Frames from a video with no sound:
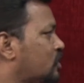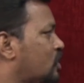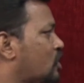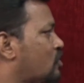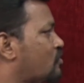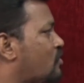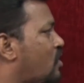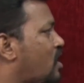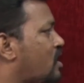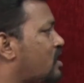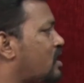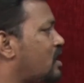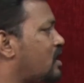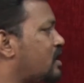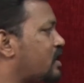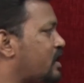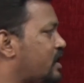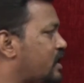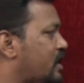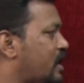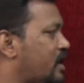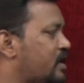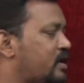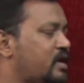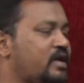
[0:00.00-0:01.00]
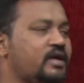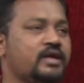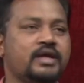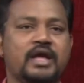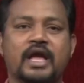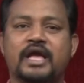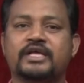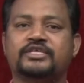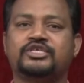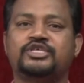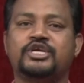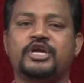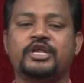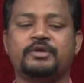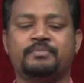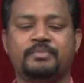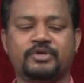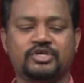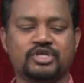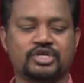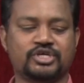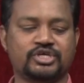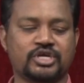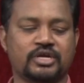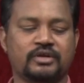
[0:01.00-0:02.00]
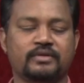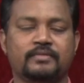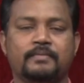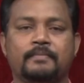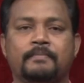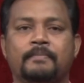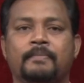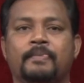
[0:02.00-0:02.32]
URL rewriting, HTTP session.